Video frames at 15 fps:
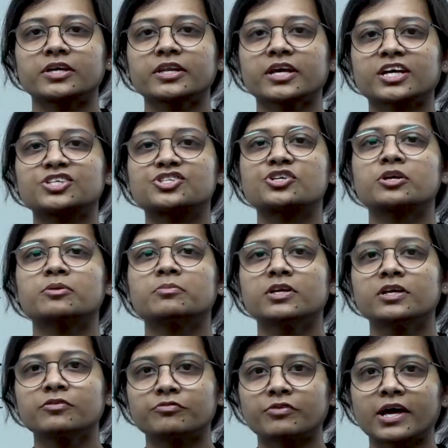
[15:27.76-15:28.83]
done
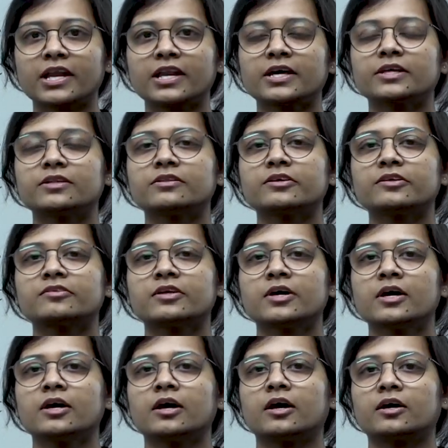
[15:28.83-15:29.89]
extremely well in this
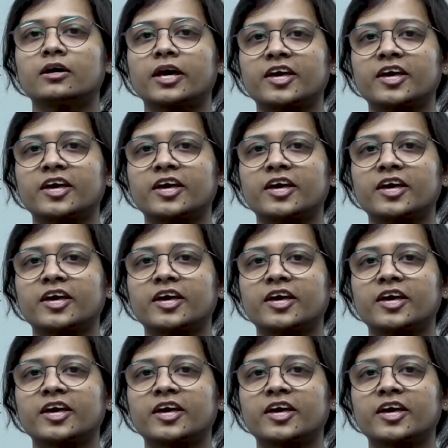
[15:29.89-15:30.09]
uh,